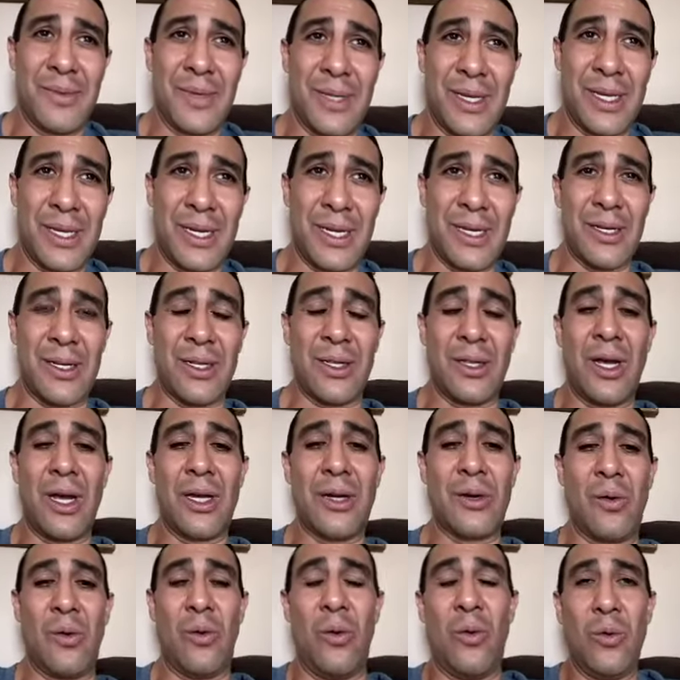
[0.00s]
getting a
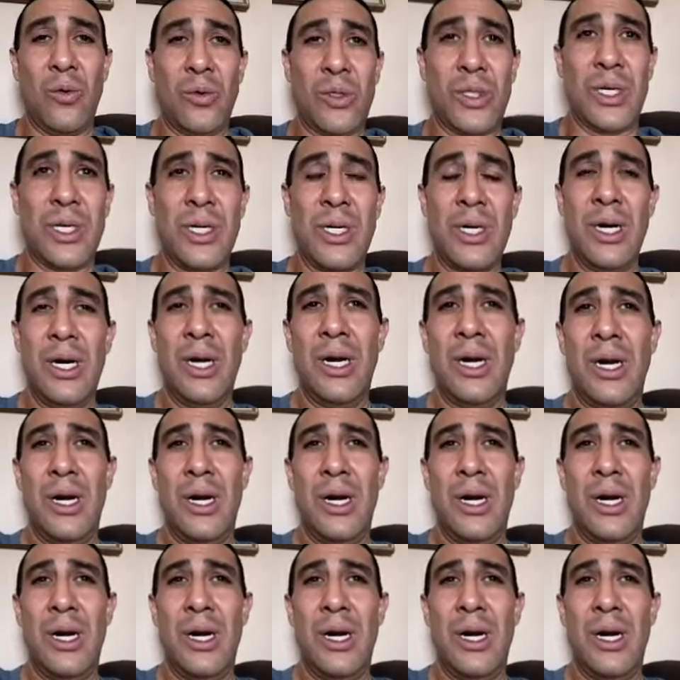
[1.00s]
lot older.